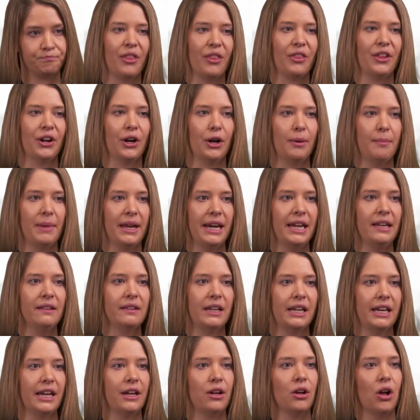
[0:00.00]
There are many
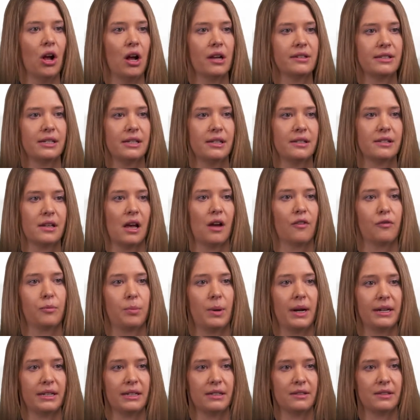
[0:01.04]
leading causes of
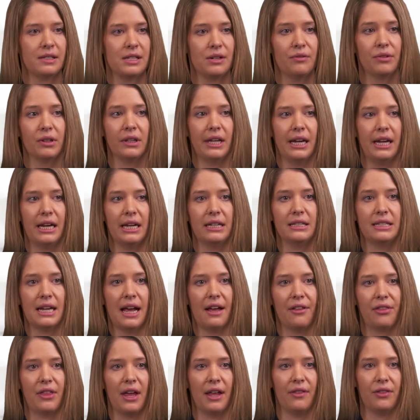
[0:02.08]
pregnancy-related
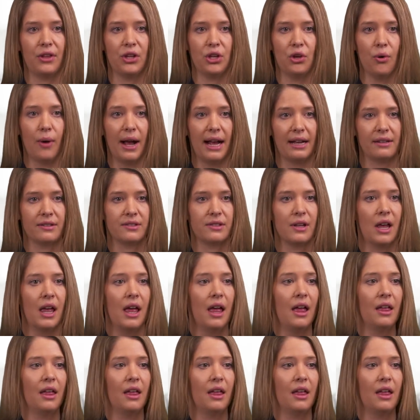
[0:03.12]
death in the U S.